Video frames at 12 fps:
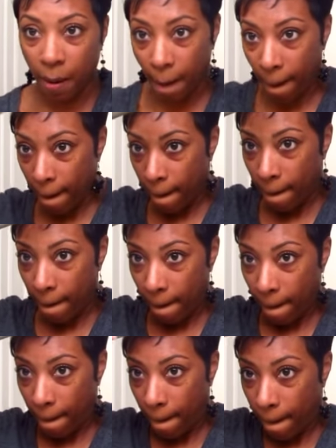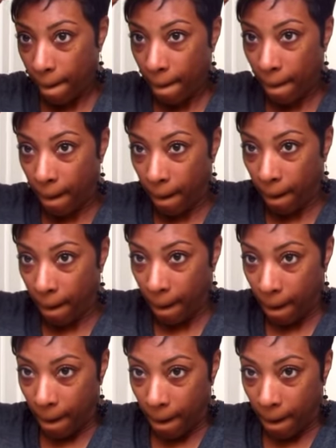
No one is speaking in this clip.